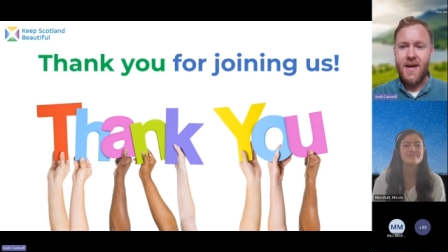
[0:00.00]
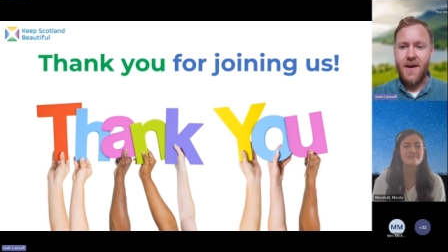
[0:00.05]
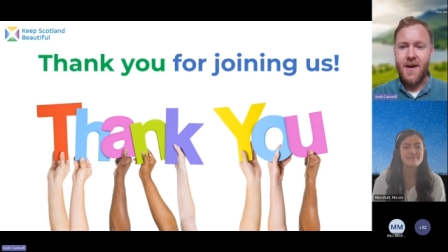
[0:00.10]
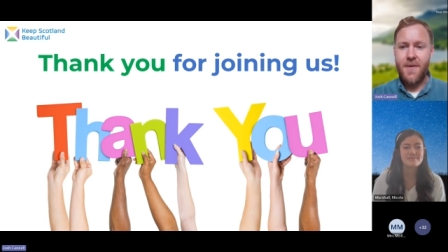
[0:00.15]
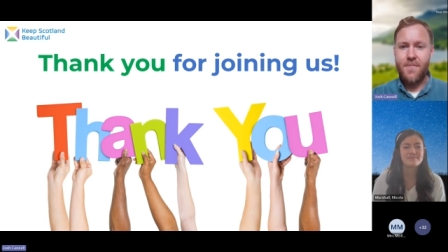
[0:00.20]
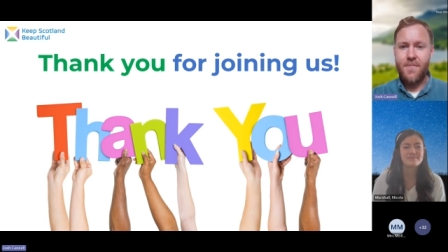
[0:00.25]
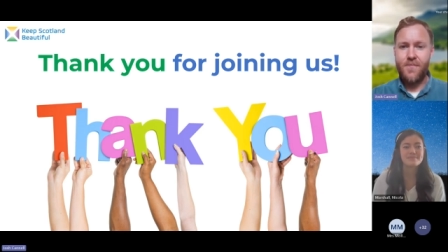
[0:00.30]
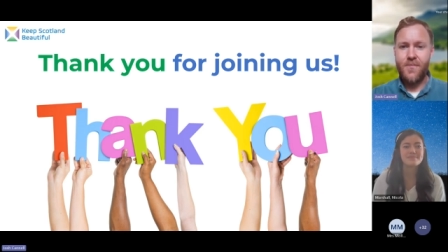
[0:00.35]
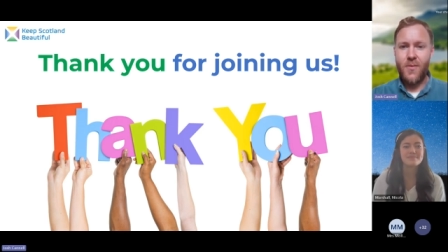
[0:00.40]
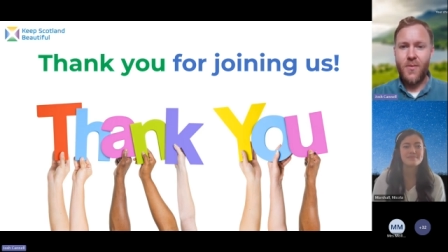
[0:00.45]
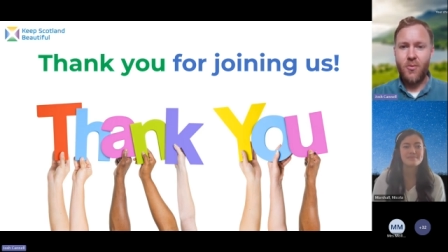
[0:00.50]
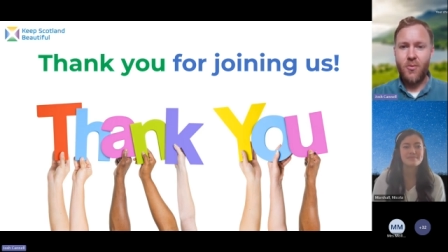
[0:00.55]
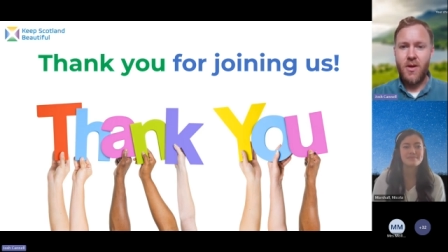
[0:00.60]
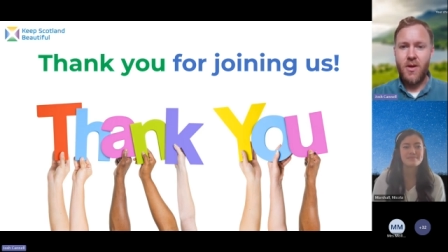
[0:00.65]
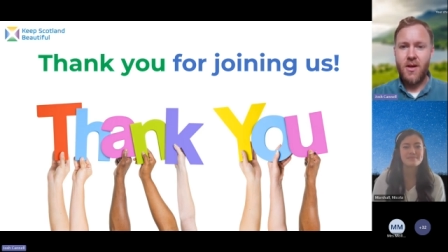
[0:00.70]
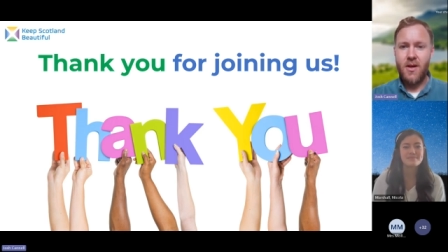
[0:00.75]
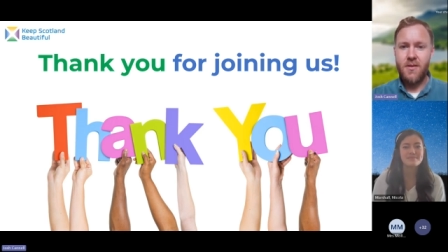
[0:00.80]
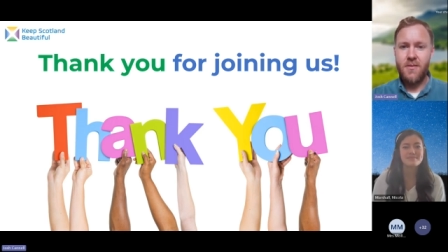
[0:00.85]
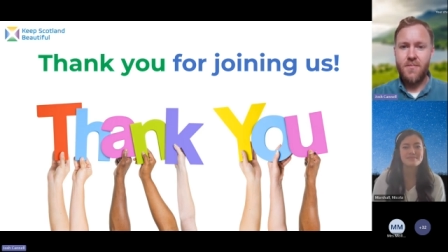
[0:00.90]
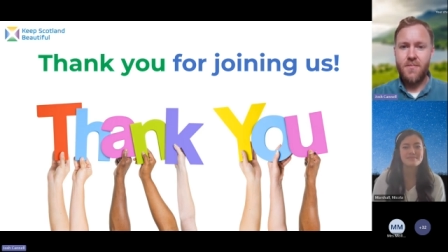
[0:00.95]
Um,
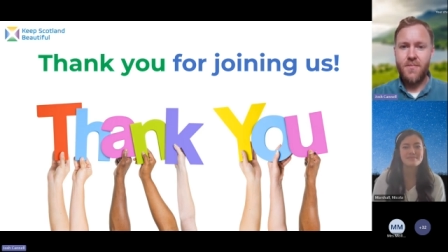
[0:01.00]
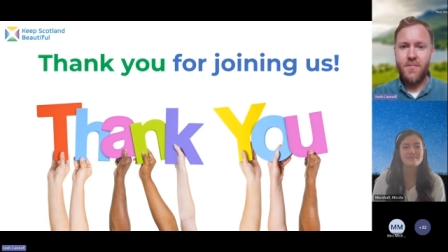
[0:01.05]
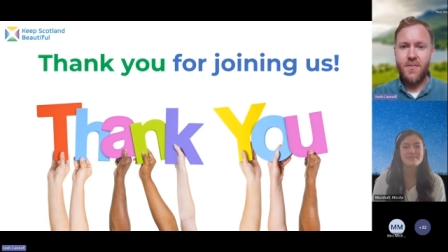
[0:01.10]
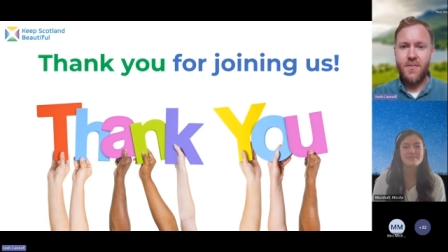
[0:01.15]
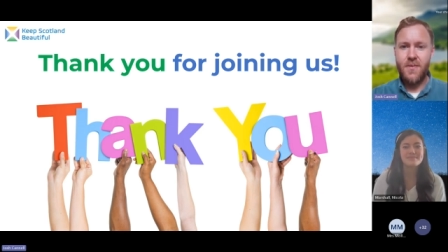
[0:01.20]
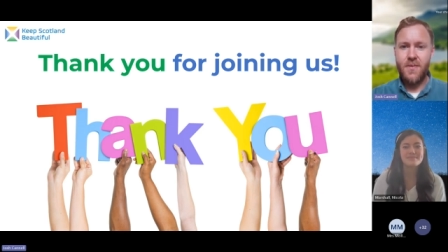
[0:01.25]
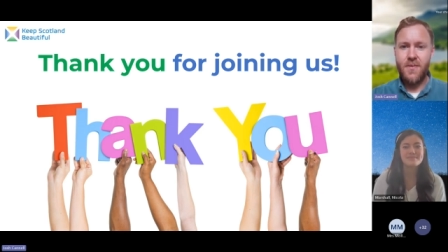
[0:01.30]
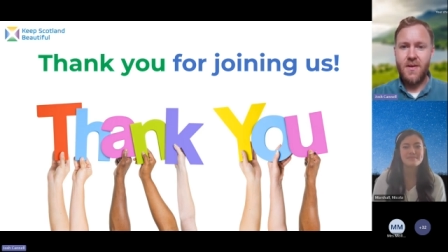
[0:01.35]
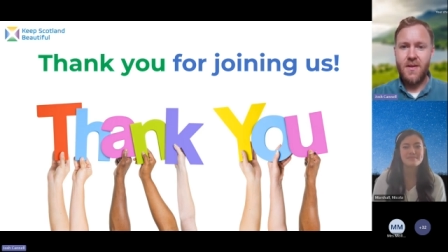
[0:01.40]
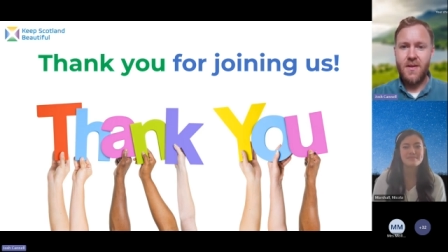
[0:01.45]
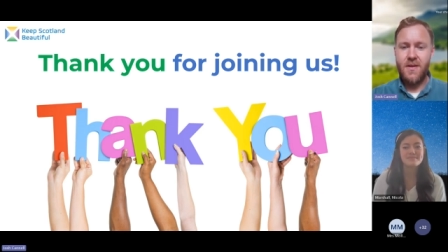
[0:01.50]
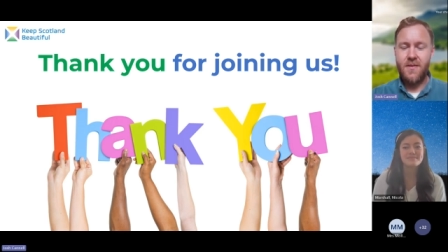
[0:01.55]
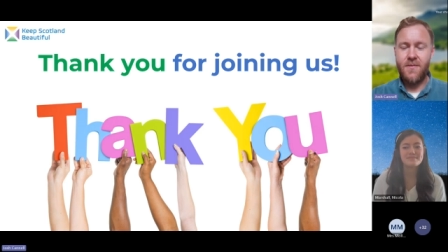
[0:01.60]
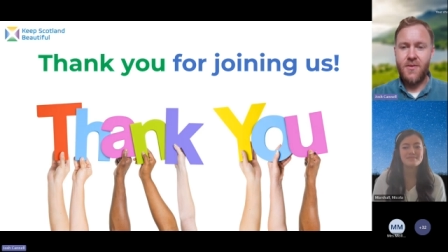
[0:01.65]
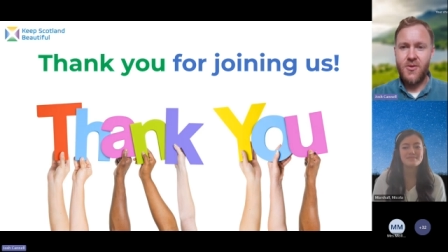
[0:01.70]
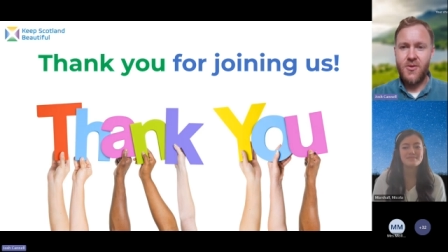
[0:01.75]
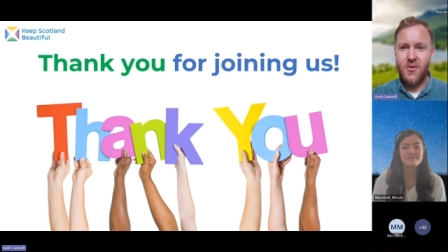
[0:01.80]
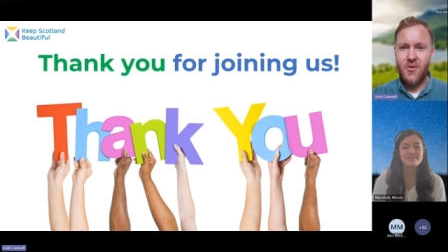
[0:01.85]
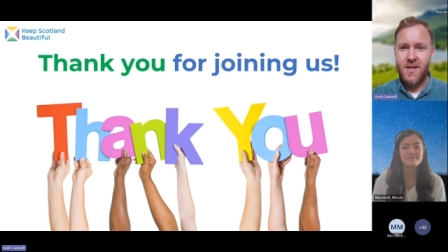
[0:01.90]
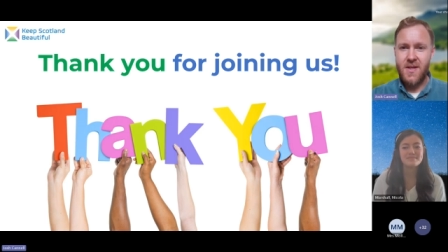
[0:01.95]
we hope you've
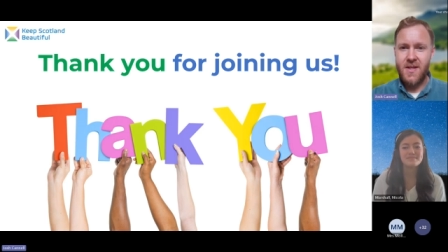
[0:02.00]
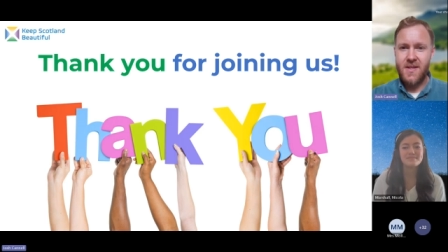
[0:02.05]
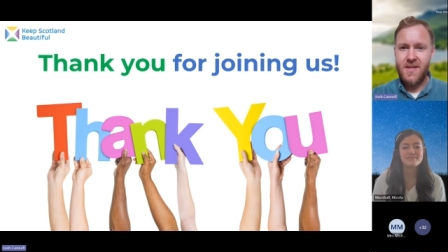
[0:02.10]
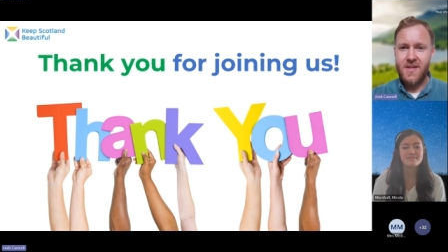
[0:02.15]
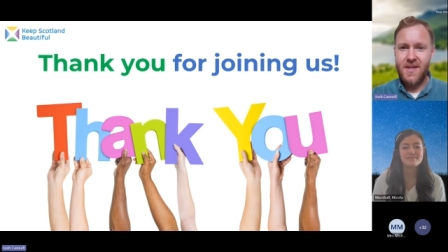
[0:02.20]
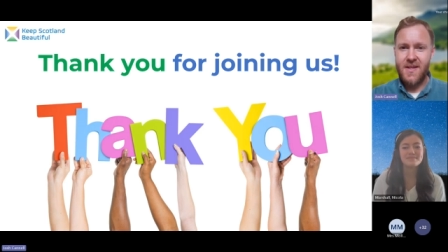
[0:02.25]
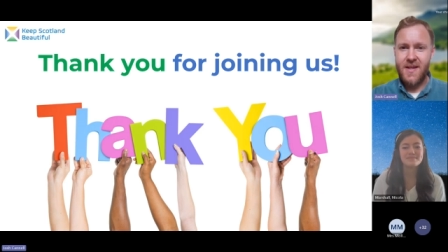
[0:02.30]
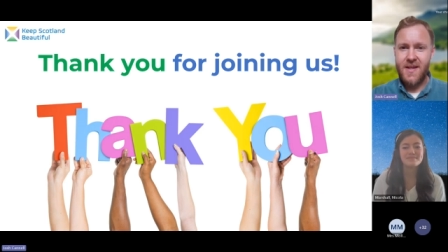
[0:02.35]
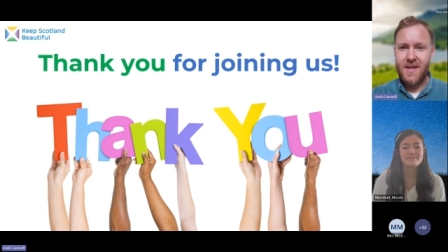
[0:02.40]
enjoyed it